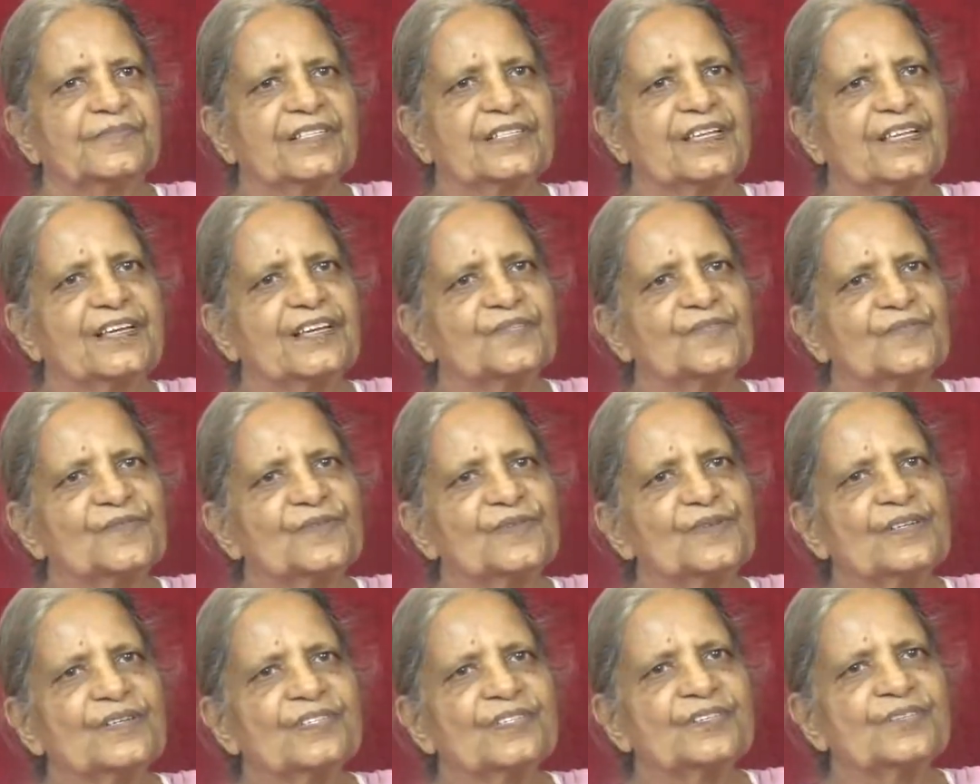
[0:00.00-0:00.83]

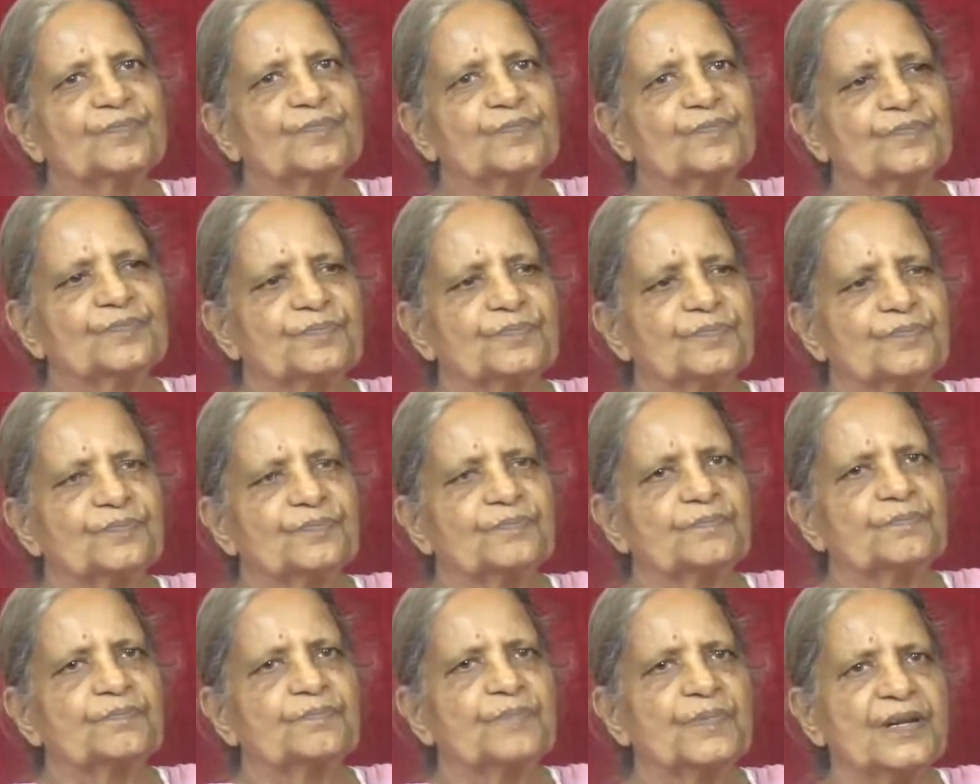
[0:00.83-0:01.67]
gratefulness
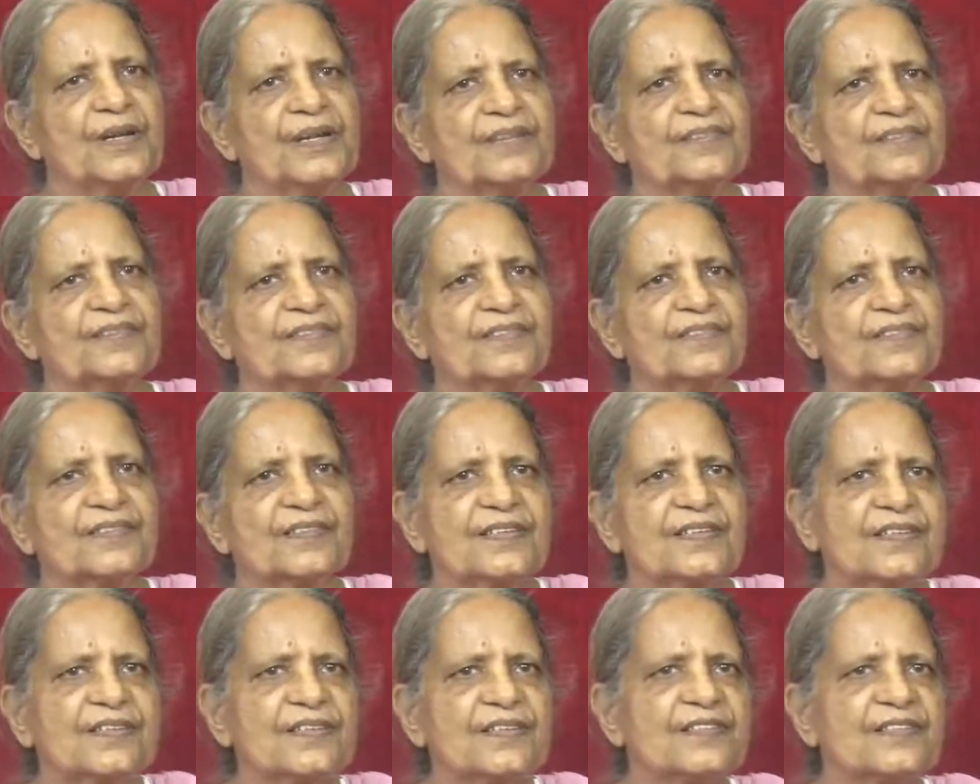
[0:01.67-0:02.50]
brings
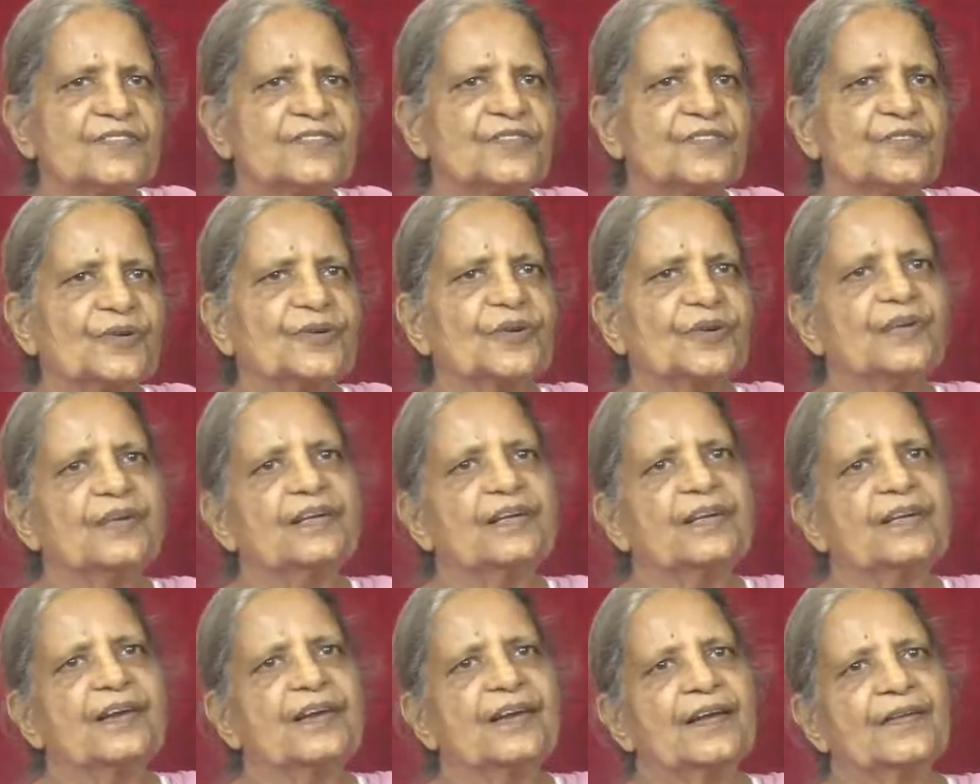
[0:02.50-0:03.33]
real joy
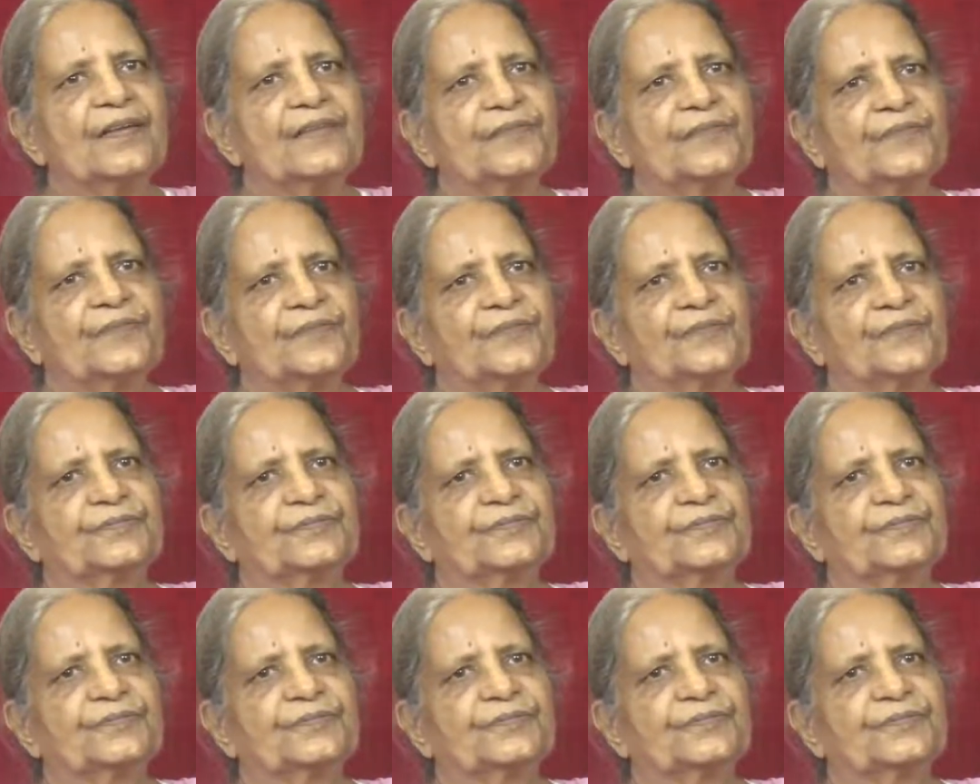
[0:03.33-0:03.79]
in life